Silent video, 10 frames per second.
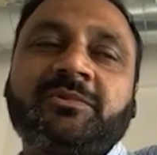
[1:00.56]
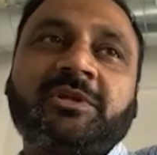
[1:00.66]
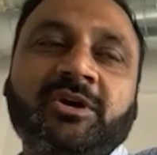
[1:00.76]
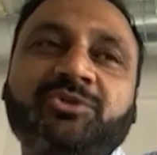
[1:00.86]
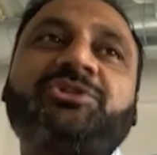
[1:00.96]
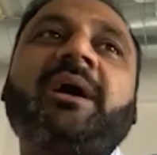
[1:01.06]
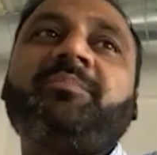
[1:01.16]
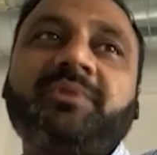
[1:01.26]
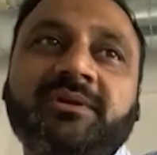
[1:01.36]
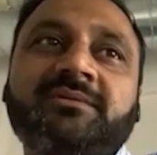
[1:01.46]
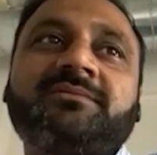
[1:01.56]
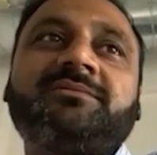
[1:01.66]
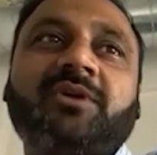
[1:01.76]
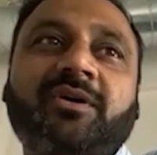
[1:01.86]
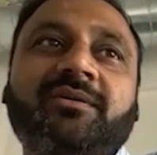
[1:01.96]
thorough
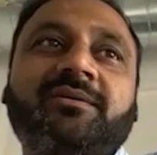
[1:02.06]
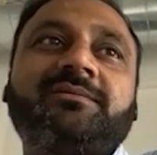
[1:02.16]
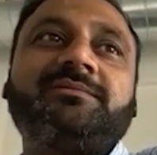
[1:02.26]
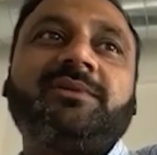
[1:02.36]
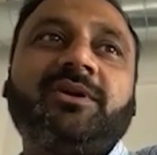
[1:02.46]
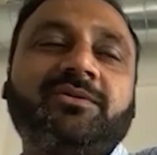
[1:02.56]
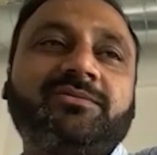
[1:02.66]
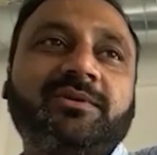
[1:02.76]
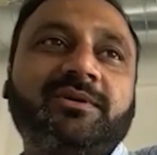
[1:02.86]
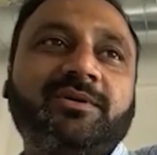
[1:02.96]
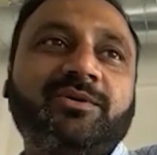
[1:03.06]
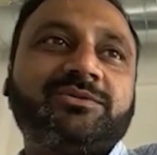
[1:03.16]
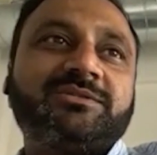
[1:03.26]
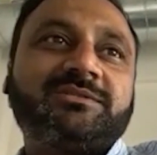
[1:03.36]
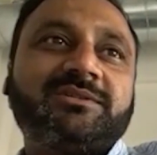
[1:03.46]
champion on, you know, uh,
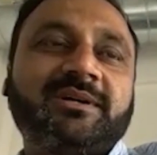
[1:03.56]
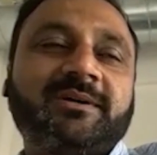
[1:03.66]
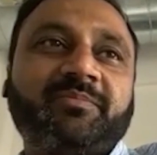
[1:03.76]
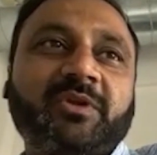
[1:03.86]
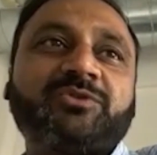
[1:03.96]
whose, um,